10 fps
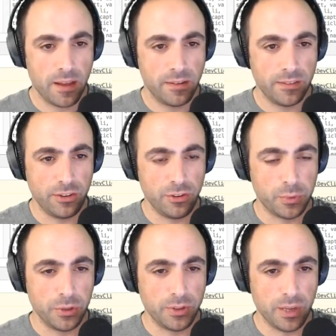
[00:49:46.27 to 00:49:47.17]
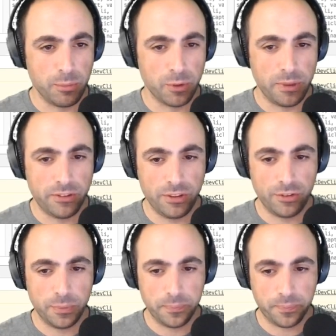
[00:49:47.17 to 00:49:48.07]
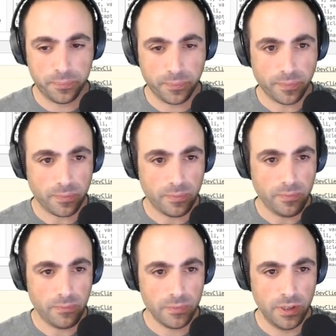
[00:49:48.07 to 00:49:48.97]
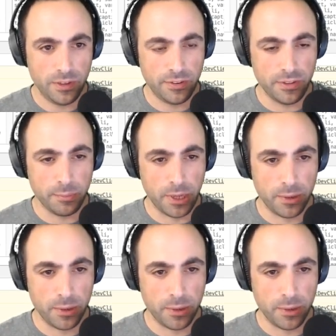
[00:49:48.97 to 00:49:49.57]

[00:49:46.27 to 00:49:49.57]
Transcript: This is where you type your message. It's in the bottom.